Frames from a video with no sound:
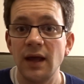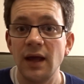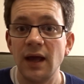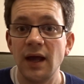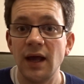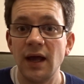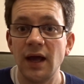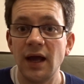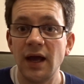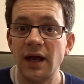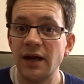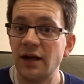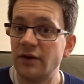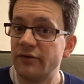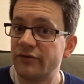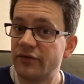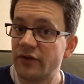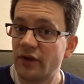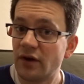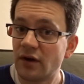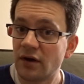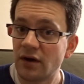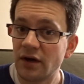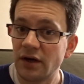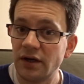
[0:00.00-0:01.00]
And if
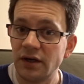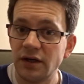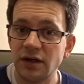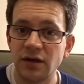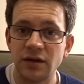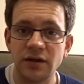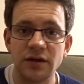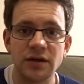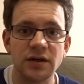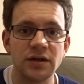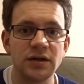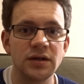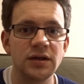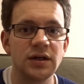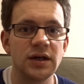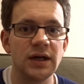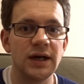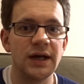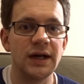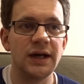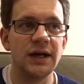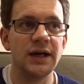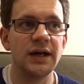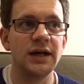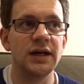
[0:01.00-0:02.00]
there are any other
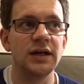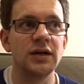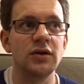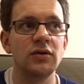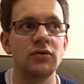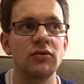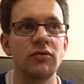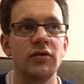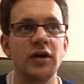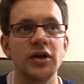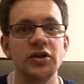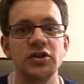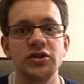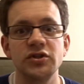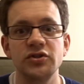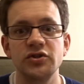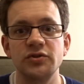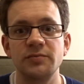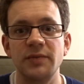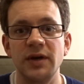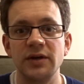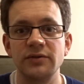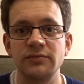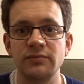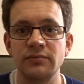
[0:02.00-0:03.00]
questions
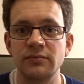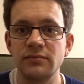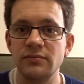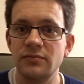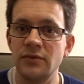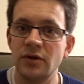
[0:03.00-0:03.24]
about